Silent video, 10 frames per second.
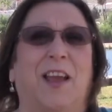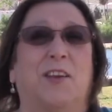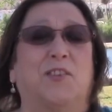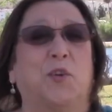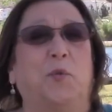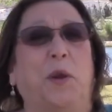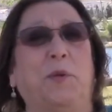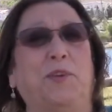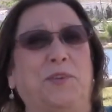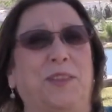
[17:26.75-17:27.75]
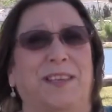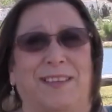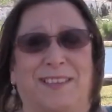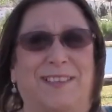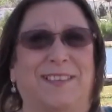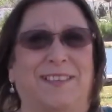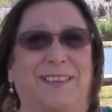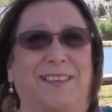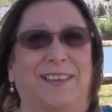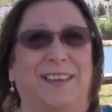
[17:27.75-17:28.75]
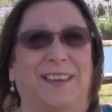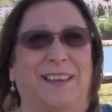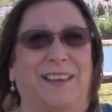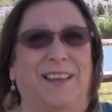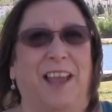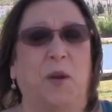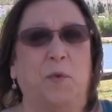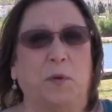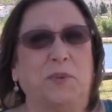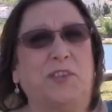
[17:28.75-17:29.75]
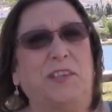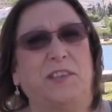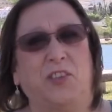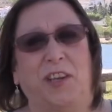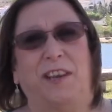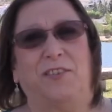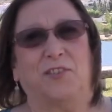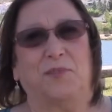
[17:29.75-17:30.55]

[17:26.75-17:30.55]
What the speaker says: So we will do this, and we will see the change